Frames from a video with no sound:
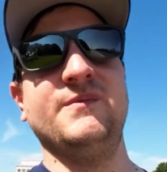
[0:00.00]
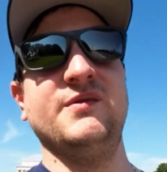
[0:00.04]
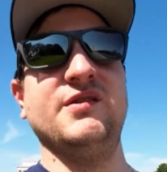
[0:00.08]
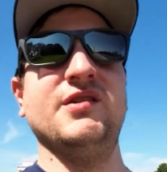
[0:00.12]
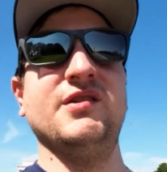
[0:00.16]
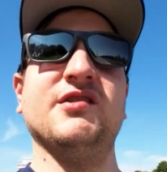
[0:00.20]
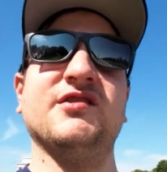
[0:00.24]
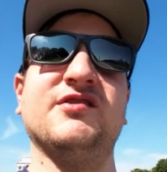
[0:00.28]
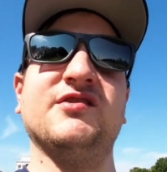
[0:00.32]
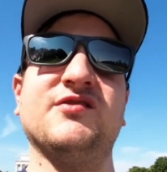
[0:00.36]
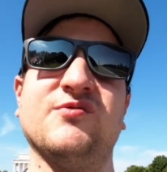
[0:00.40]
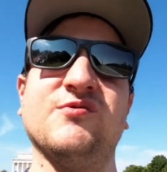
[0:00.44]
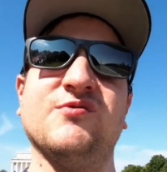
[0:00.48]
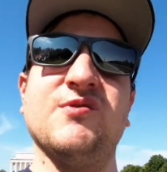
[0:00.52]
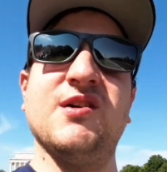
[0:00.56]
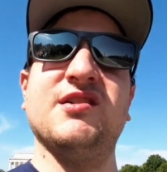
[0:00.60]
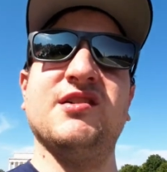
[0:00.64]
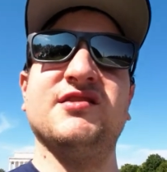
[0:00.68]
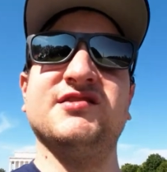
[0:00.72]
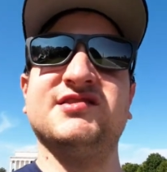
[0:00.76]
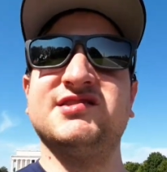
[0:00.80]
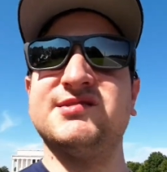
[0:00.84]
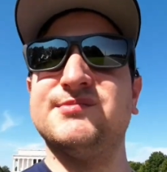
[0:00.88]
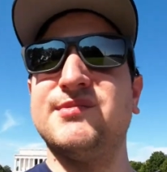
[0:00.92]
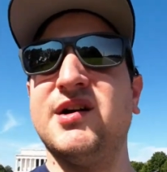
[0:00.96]
as
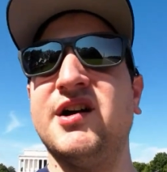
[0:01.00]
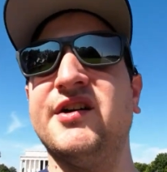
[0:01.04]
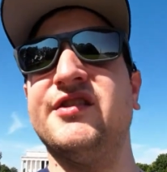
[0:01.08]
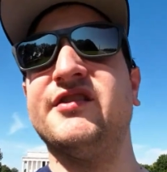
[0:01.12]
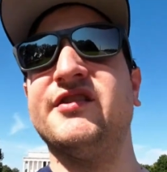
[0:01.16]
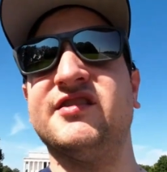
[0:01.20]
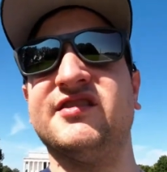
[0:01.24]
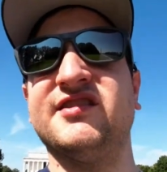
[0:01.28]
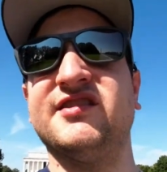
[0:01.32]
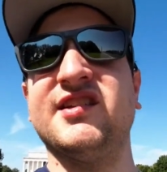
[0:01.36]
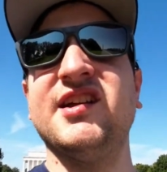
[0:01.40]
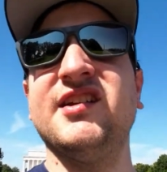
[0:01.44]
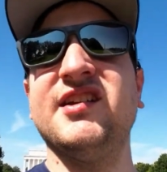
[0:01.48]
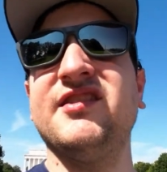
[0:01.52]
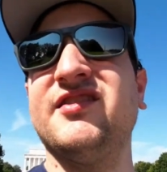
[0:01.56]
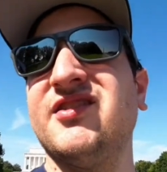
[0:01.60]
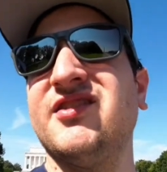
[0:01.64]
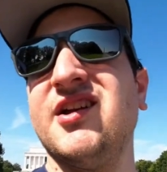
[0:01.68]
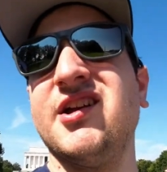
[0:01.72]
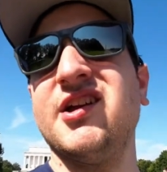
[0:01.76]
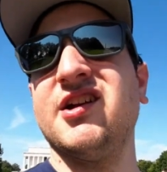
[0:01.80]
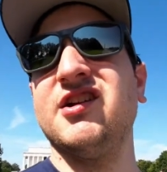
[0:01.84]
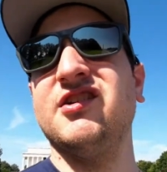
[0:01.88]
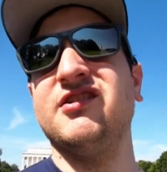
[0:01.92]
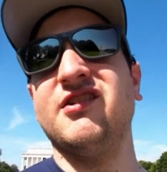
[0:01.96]
well as some other states
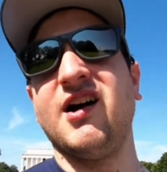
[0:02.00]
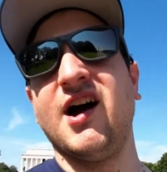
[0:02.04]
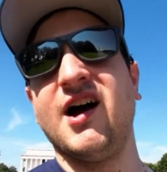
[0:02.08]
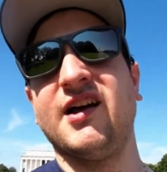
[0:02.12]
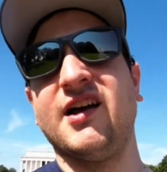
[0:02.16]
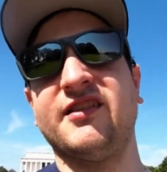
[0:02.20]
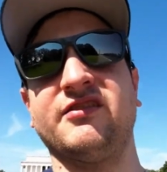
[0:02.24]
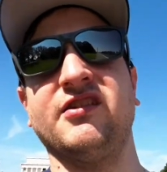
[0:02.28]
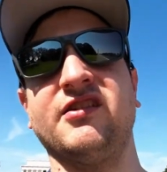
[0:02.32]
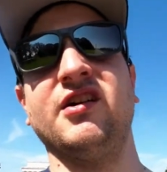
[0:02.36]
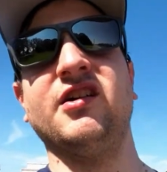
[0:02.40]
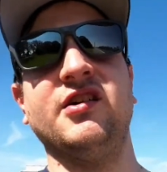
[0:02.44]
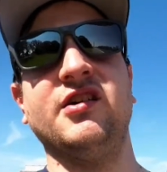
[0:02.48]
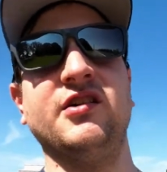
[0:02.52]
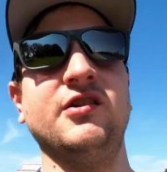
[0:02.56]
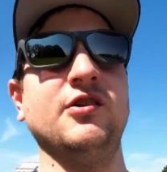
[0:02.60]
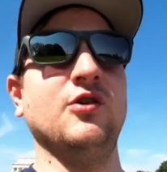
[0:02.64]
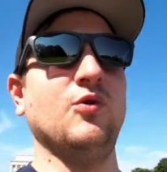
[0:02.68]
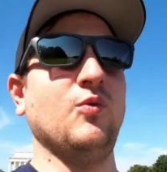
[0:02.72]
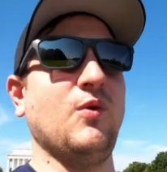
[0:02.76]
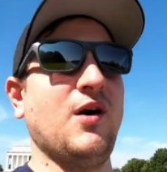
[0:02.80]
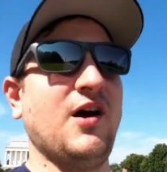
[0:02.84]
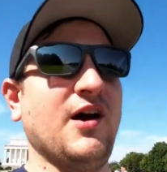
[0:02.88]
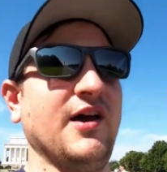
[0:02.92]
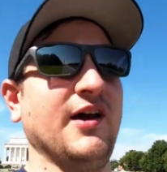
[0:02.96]
like Alaska and
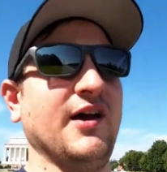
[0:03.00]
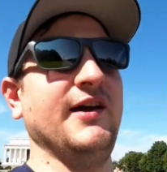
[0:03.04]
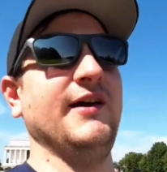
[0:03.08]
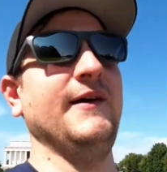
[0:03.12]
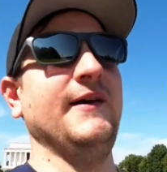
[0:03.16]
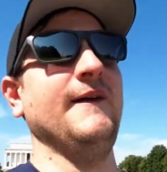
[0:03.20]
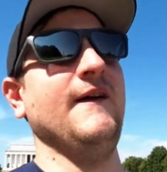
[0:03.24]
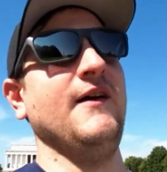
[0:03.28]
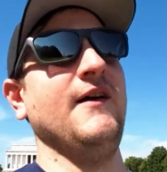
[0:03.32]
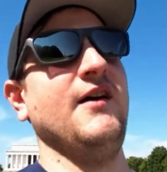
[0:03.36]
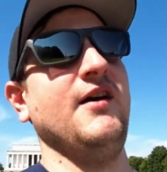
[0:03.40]
Hawaii.